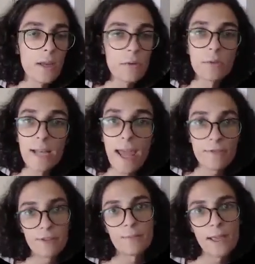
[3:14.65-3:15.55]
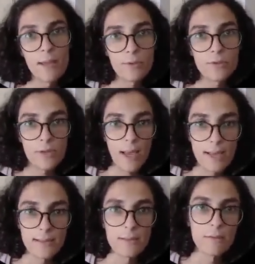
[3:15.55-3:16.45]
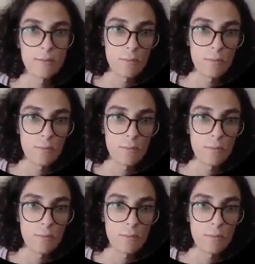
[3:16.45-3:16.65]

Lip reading: you would never be able to guess